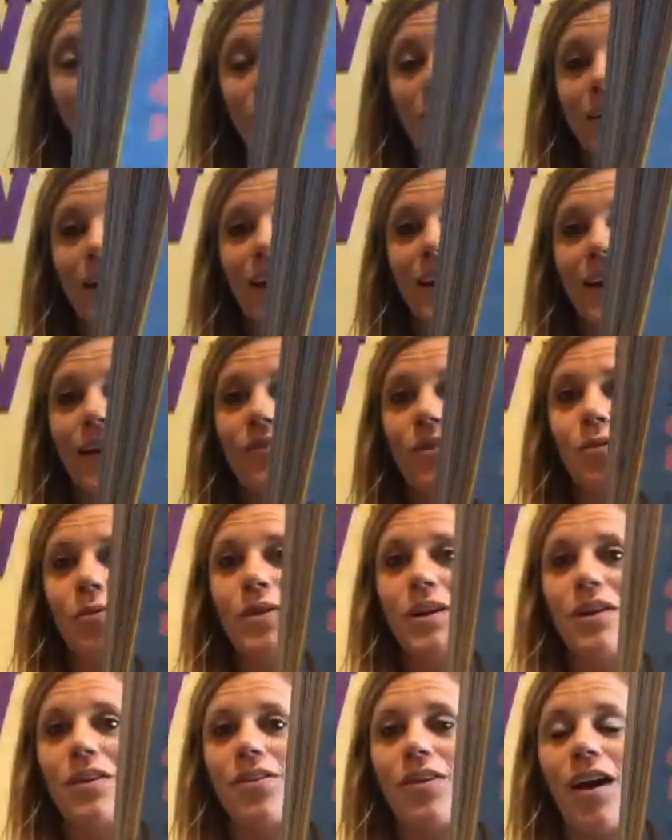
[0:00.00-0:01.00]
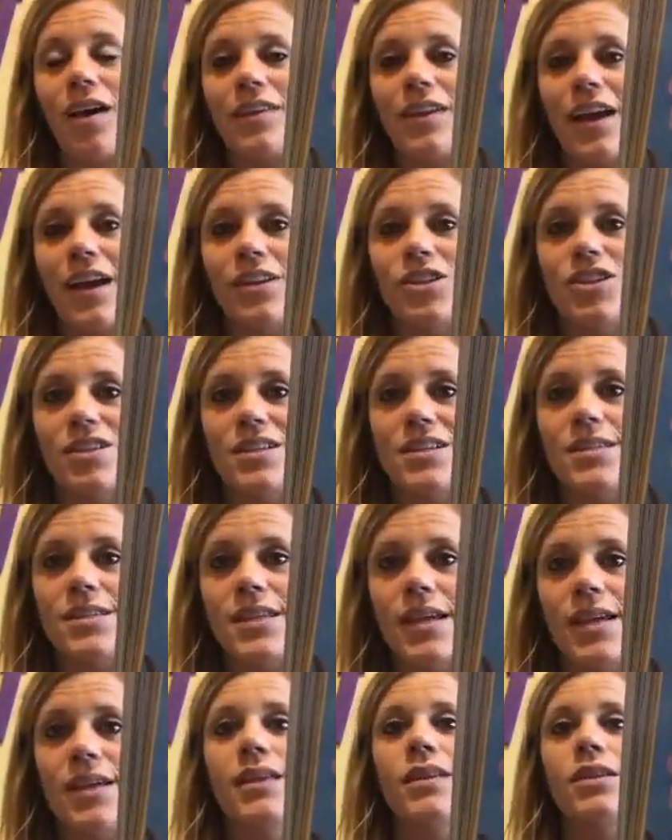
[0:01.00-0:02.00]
I mean, I never would have thought that I'd just sit